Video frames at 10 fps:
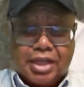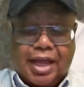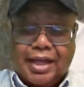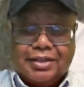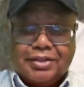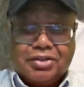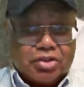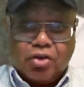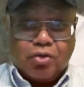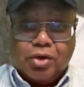
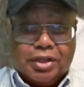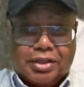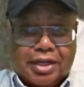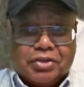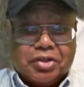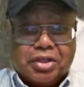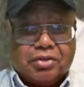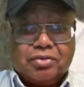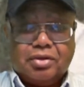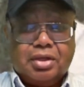Science don't want to
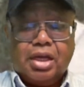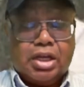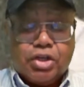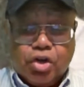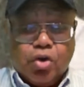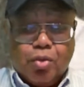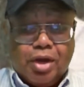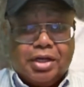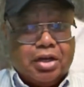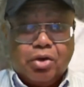touch this.
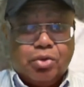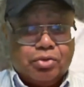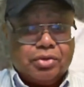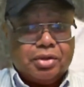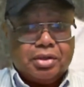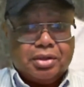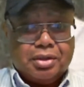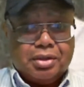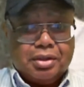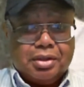No one knows.
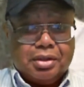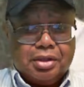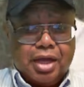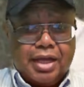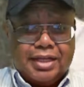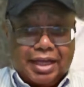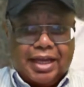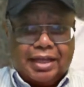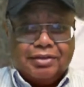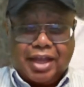
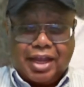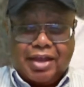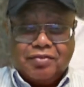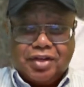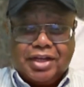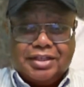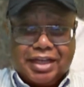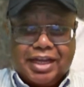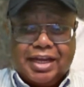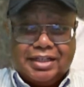Again, they have
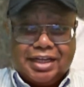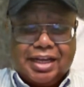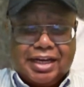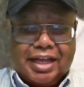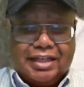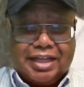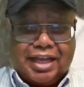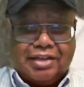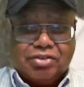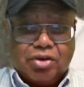done
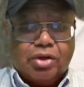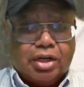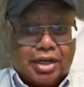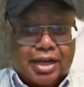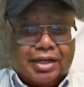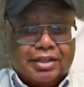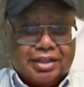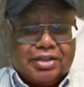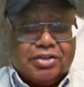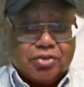DNA tests on a
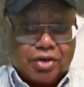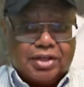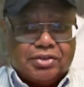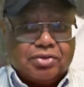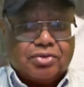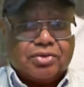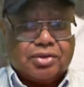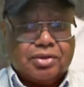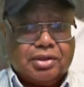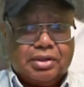lot of these
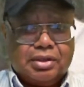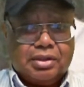creatures,